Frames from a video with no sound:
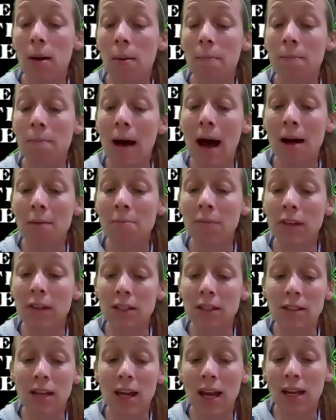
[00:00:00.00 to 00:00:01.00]
Mom
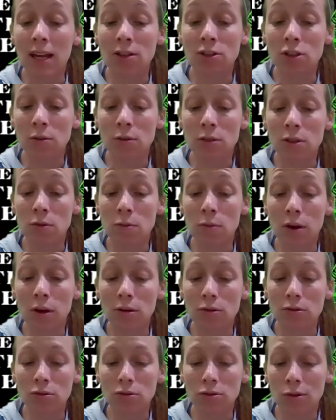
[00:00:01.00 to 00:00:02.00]
thinks Angela was the one
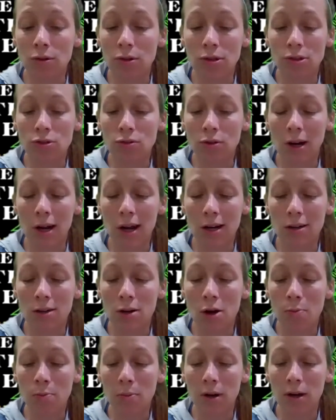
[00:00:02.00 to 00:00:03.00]
who stole the shorthand
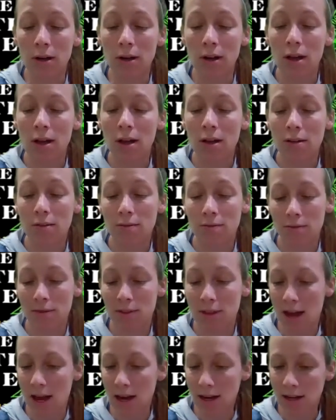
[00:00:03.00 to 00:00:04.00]
notebook.
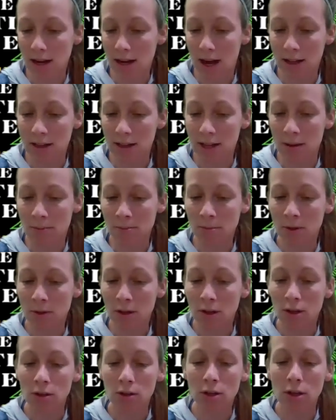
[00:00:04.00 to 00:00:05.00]
That got them.
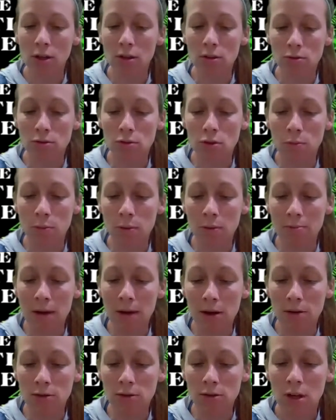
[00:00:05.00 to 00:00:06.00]
Look at those open
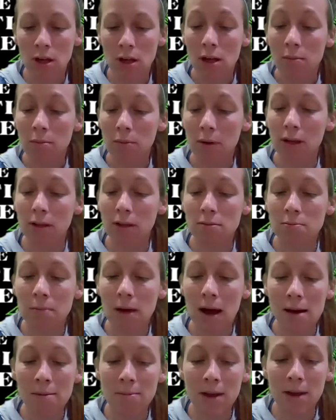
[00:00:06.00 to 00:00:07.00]
mouths. Because
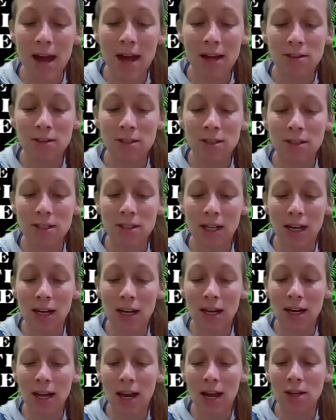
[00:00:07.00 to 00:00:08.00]
Mom asked to see
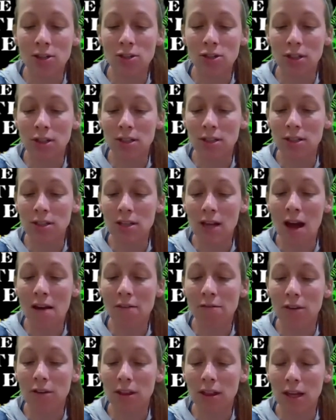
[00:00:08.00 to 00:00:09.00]
it and Angela does
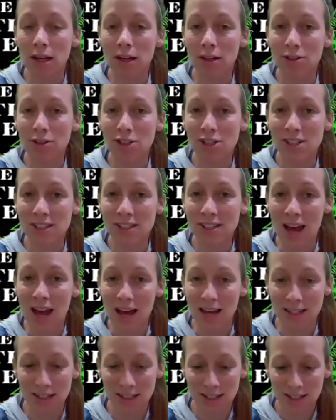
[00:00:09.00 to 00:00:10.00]
everything she
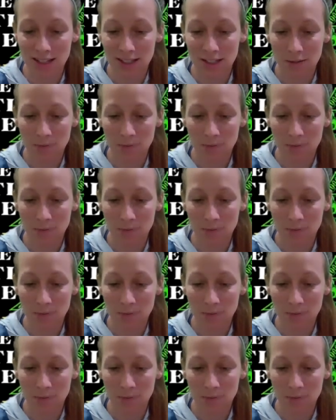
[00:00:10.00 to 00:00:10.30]
says.